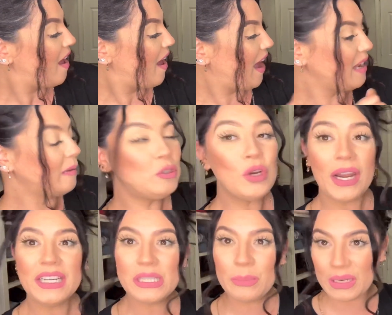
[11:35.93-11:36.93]
And I'm trying
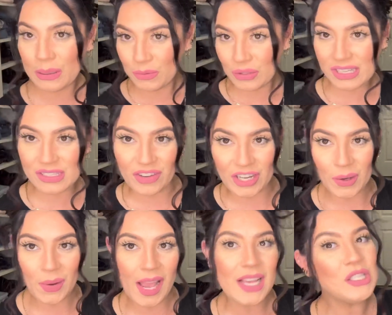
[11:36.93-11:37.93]
to speed up through this video,
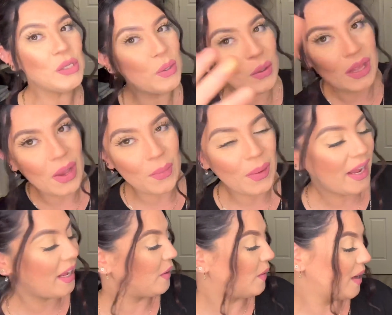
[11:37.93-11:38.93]
guys, so that
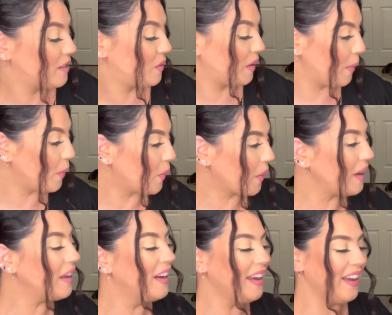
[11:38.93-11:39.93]
way you guys don't get bored.
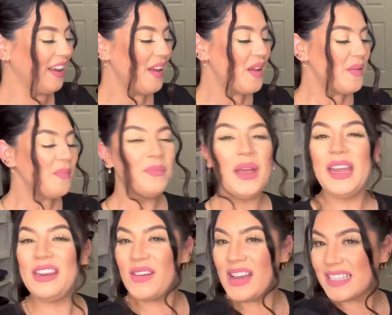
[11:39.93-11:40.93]
But
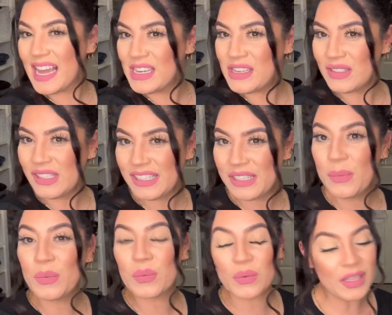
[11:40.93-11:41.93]
anyways, I do see
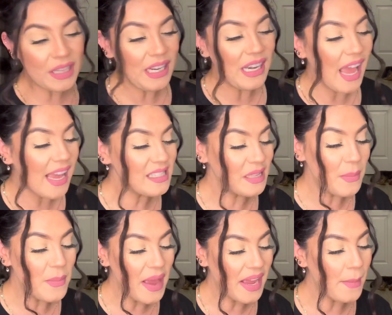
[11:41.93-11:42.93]
some really nice
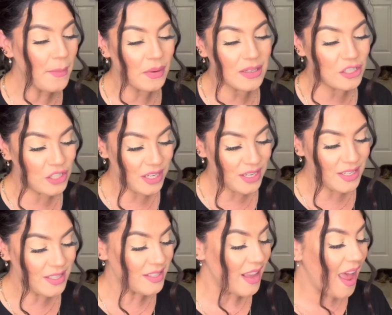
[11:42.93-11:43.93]
makeup
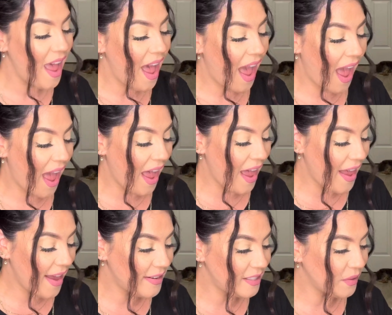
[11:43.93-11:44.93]
brushes.
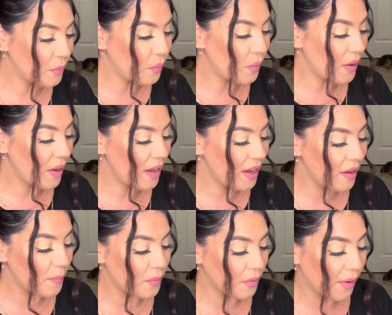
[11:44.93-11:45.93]
And what
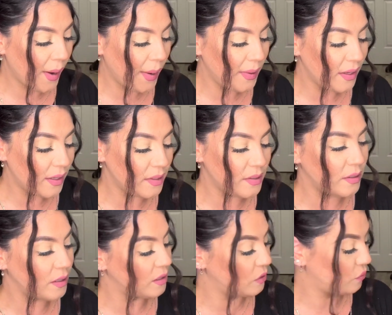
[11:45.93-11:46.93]
brand is this